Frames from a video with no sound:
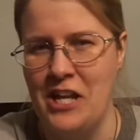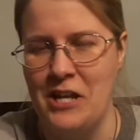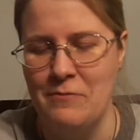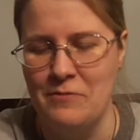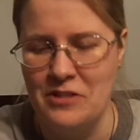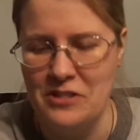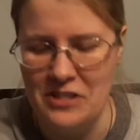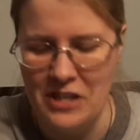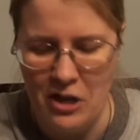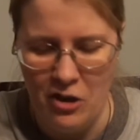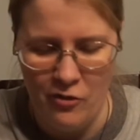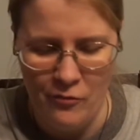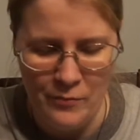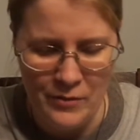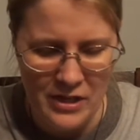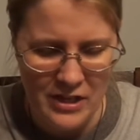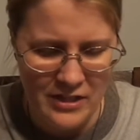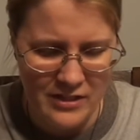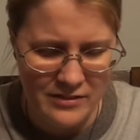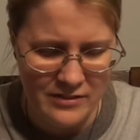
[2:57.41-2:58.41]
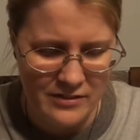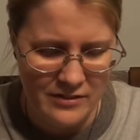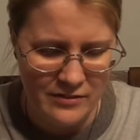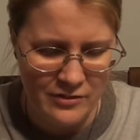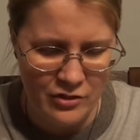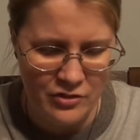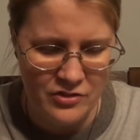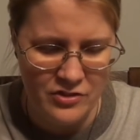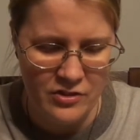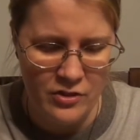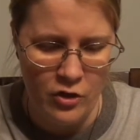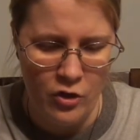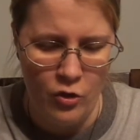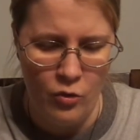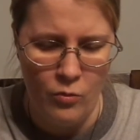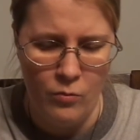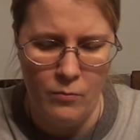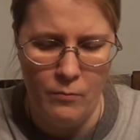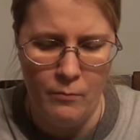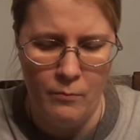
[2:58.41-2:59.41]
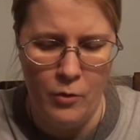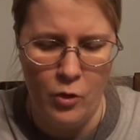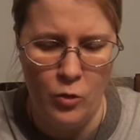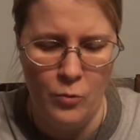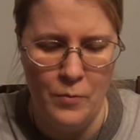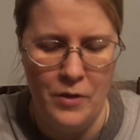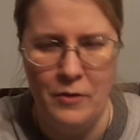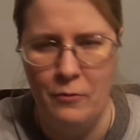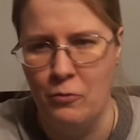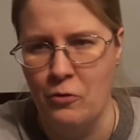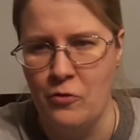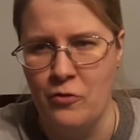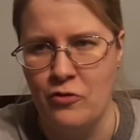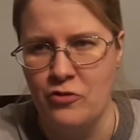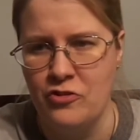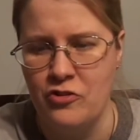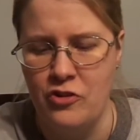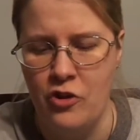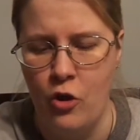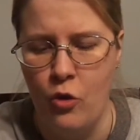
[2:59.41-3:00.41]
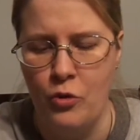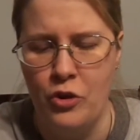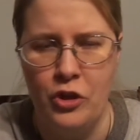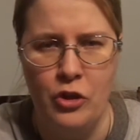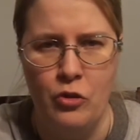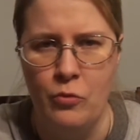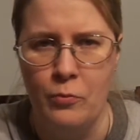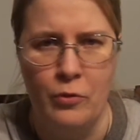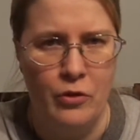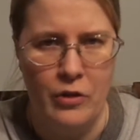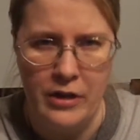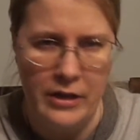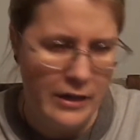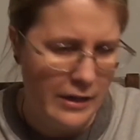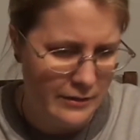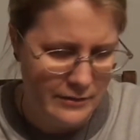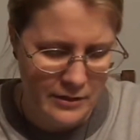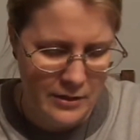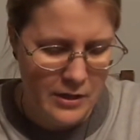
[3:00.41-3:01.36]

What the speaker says: himself, but there's no moment where there's no humor in it.